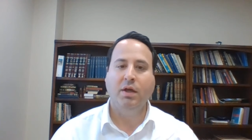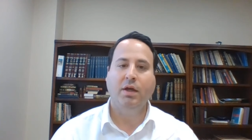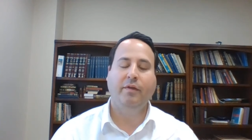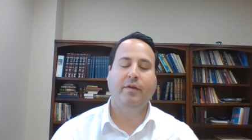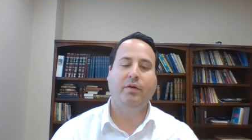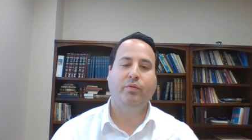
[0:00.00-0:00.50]

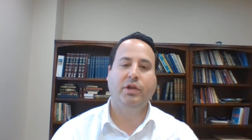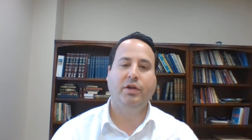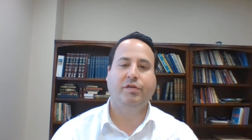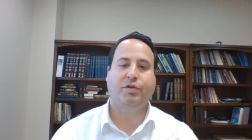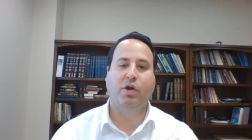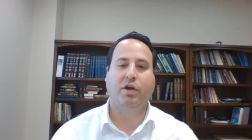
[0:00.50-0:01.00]
And that really
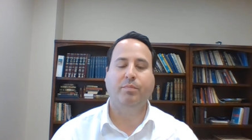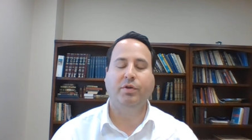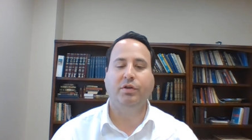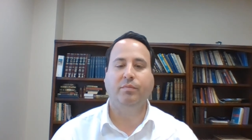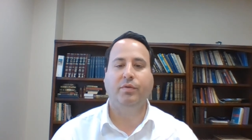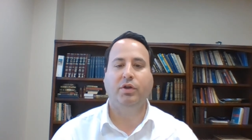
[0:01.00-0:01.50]
struck
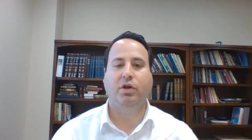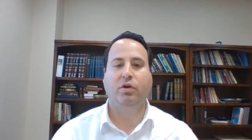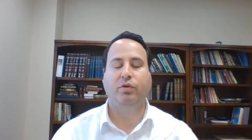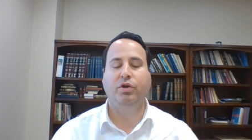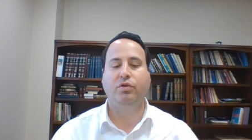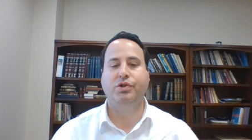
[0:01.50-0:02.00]
me.
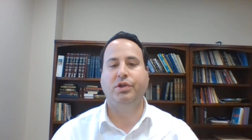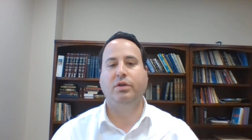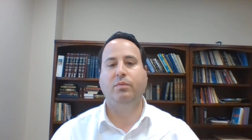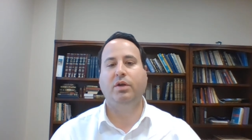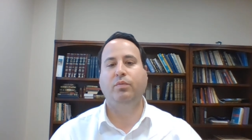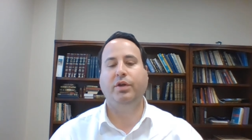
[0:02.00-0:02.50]
Usually
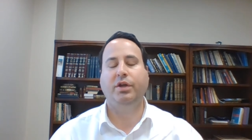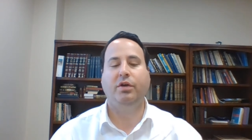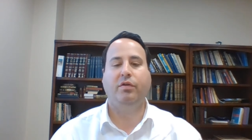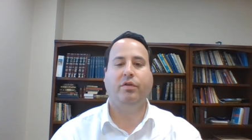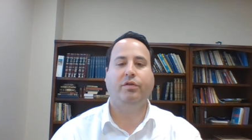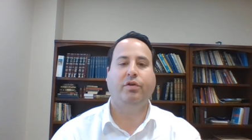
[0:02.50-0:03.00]
when we
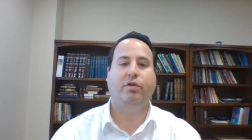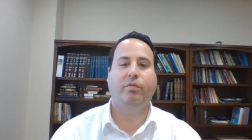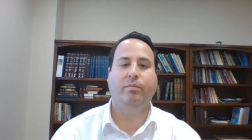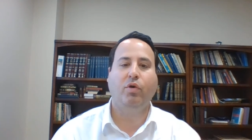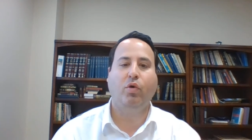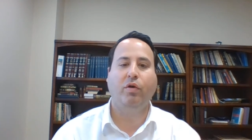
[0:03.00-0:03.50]
hear the
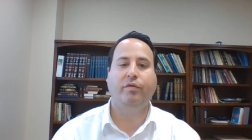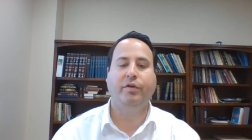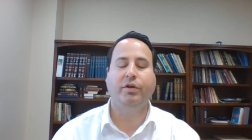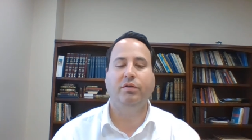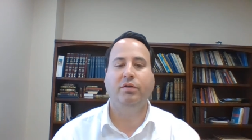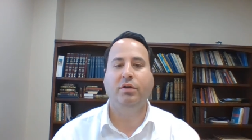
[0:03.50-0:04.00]
term
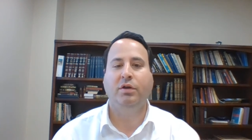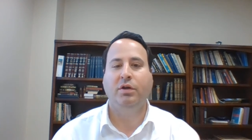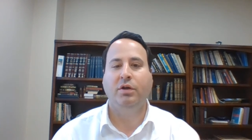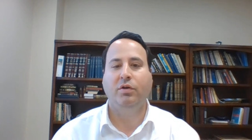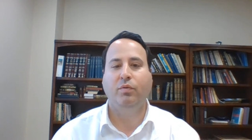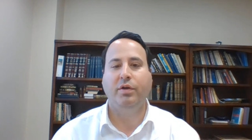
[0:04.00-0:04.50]
orphan,
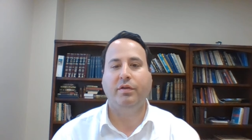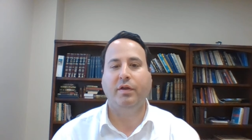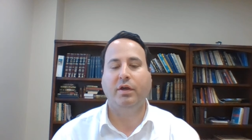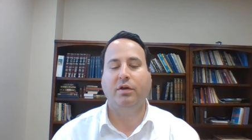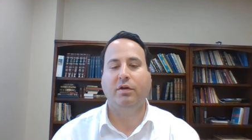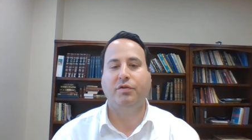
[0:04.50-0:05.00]
we
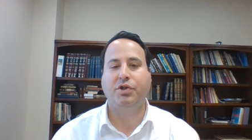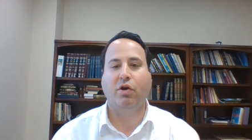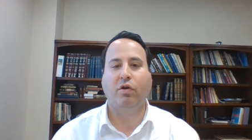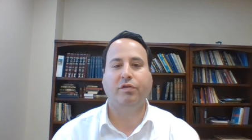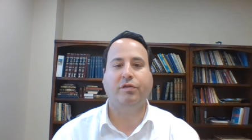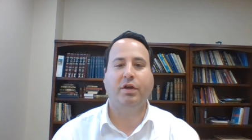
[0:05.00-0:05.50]
think of
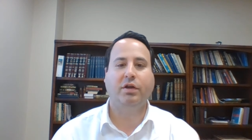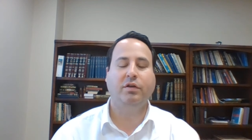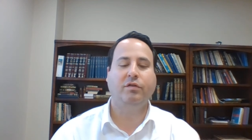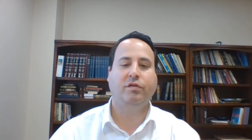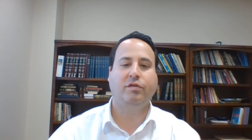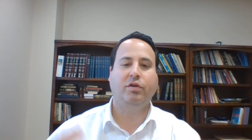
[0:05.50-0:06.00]
Charles
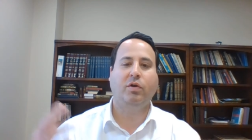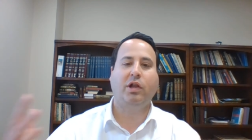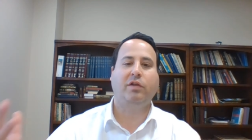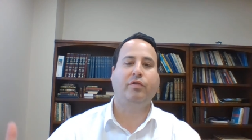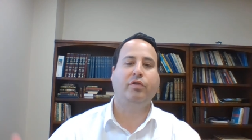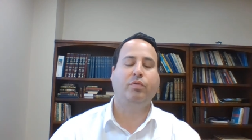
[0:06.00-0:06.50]
Dickens,
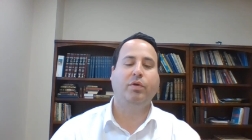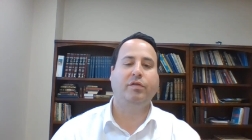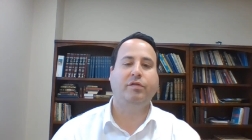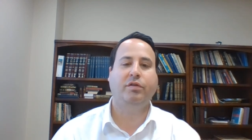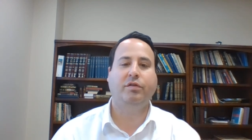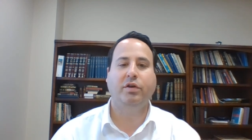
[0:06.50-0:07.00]
Oliver
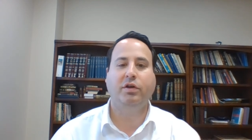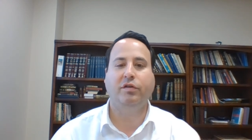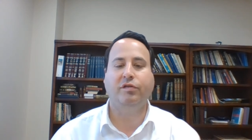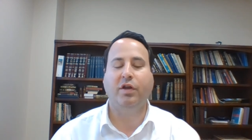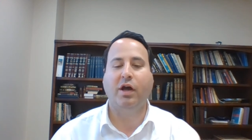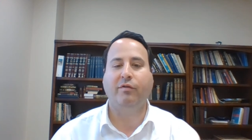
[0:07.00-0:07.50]
Twist, a
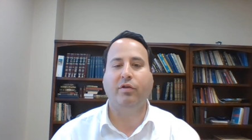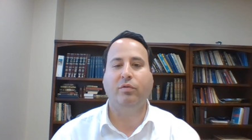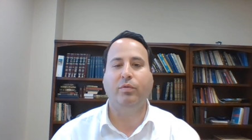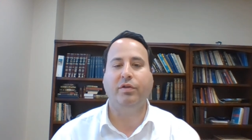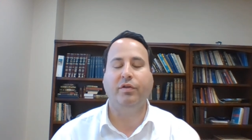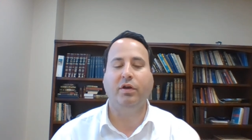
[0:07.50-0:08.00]
Dickens novel
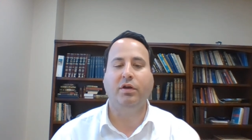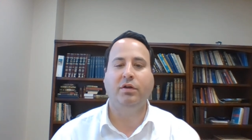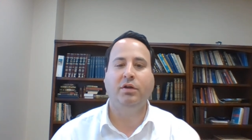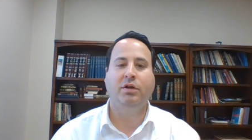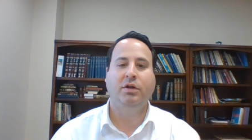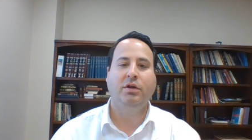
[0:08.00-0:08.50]
with a
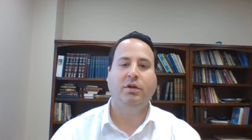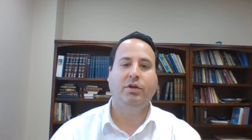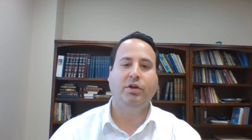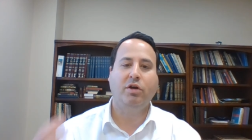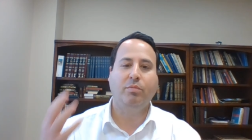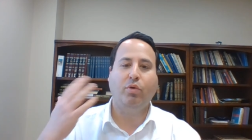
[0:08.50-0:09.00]

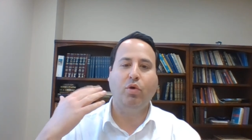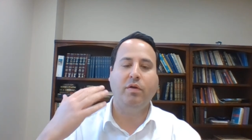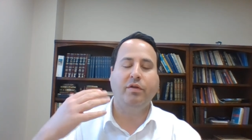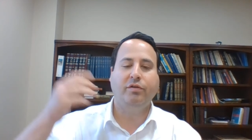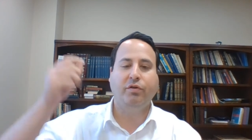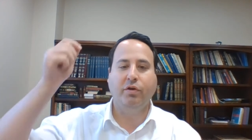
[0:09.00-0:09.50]
young boy
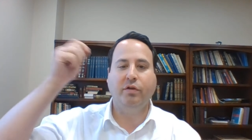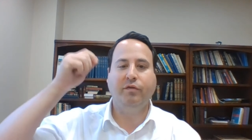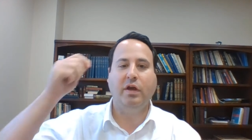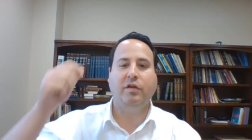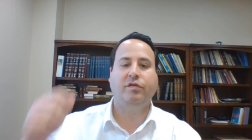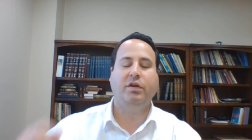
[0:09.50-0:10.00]
with a dirty
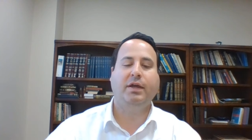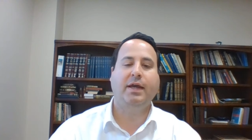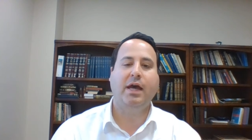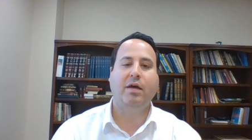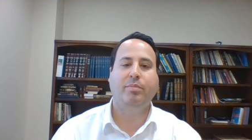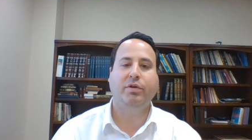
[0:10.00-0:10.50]
face and a
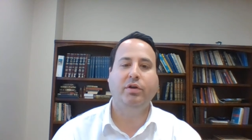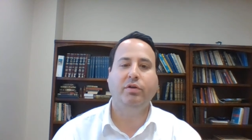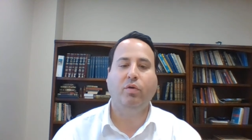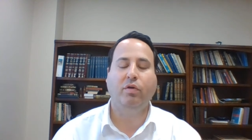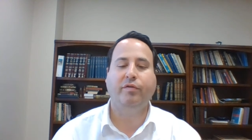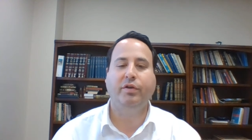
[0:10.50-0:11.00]
cap in an
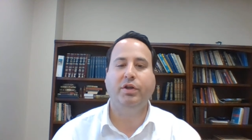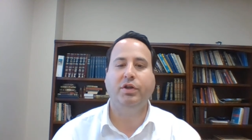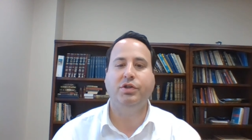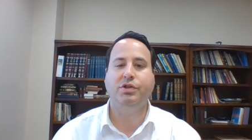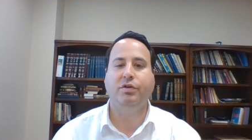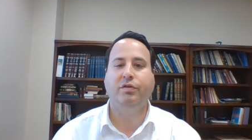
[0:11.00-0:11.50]

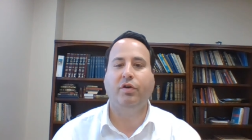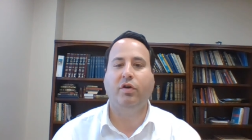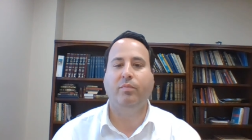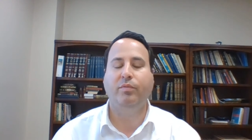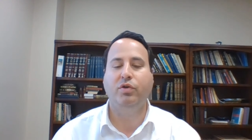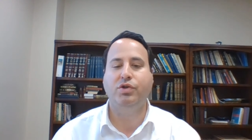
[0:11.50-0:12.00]
orphanage. The
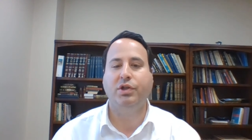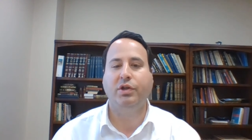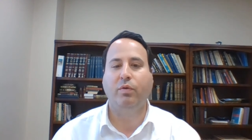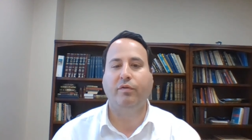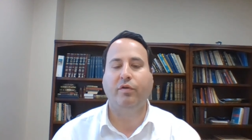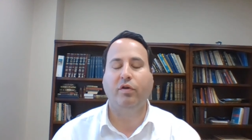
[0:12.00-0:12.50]
term usually
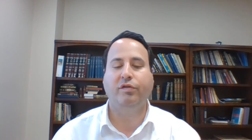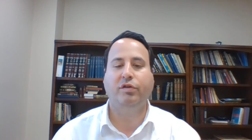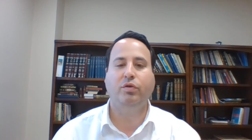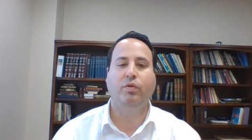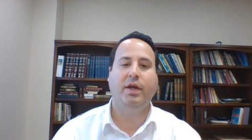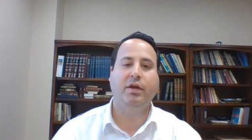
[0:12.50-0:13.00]
refers
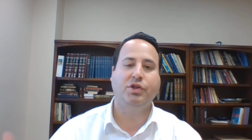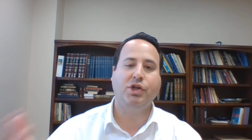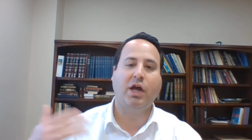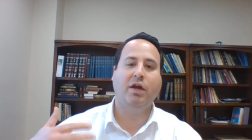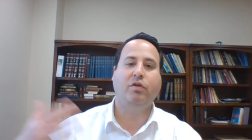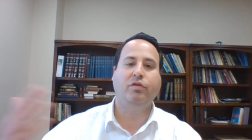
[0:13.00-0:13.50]
to a
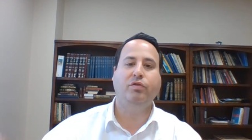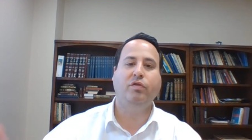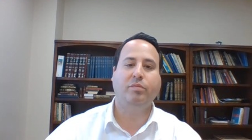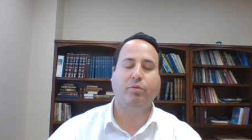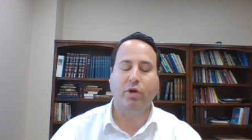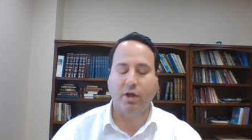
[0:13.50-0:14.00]
child who is
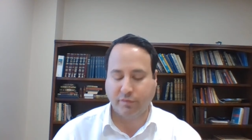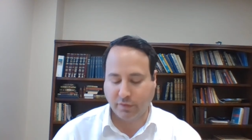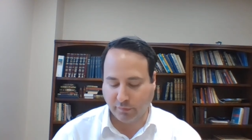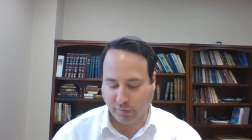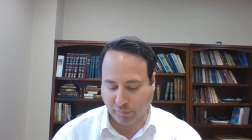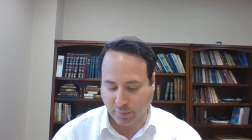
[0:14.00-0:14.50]
bereft
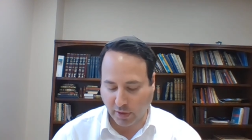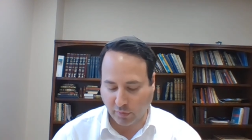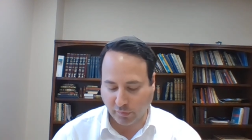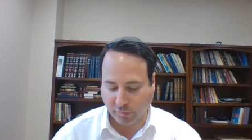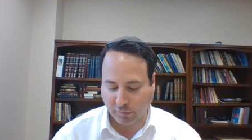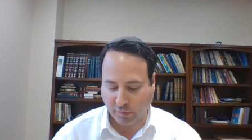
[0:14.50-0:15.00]
of his parents.